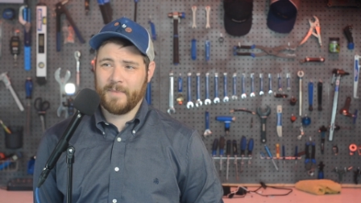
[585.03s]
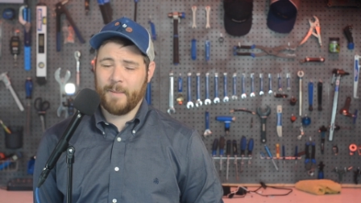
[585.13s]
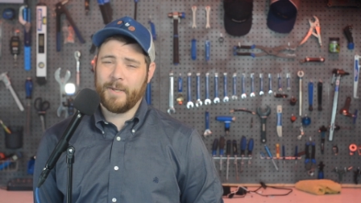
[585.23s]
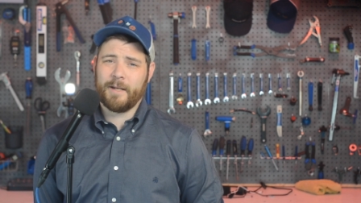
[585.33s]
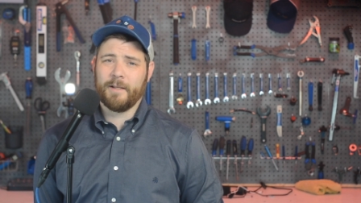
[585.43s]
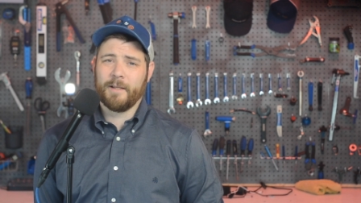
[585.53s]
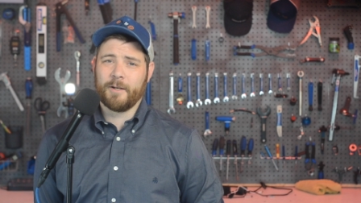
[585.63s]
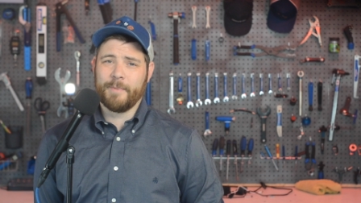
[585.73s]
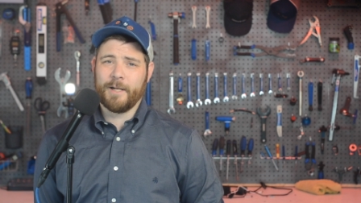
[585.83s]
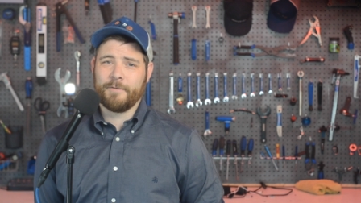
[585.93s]
I'm getting a
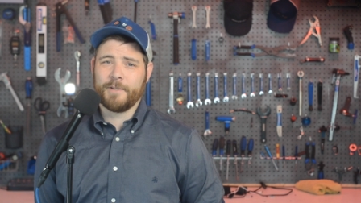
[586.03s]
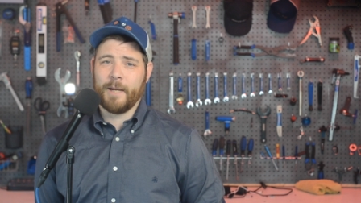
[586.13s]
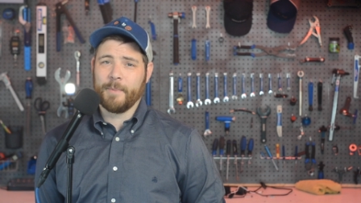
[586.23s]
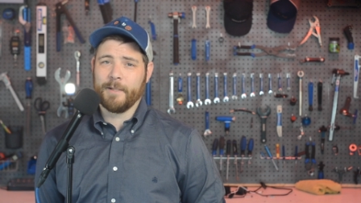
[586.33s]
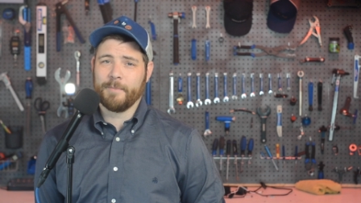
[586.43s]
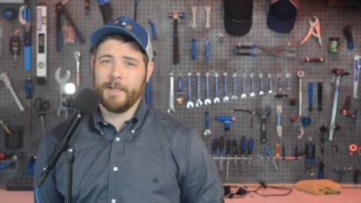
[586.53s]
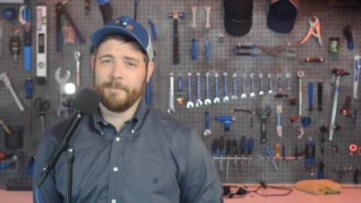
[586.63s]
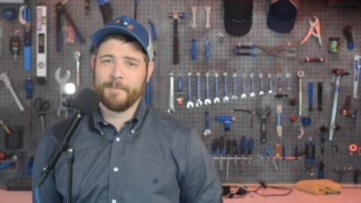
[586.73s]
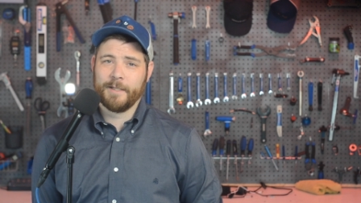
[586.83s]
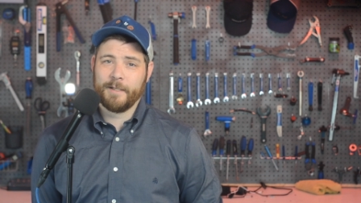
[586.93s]
little bit off topic,
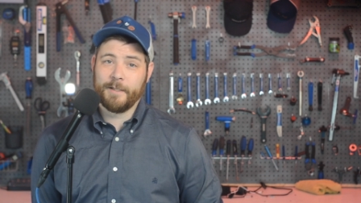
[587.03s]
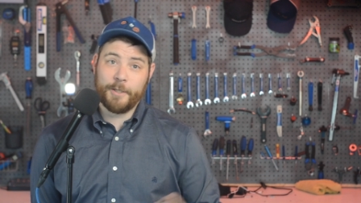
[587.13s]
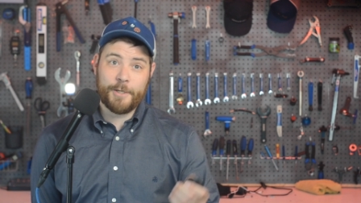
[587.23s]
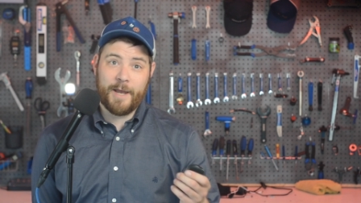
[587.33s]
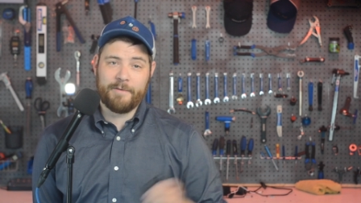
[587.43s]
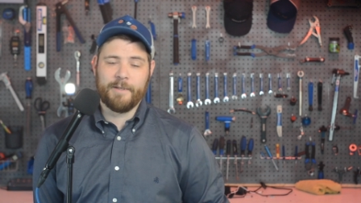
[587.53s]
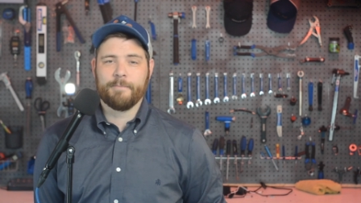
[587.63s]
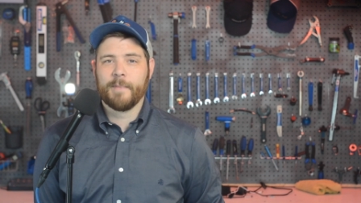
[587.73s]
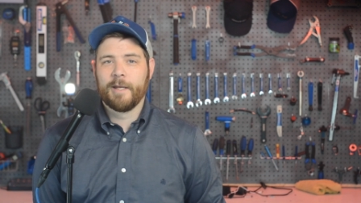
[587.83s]
but there you have it.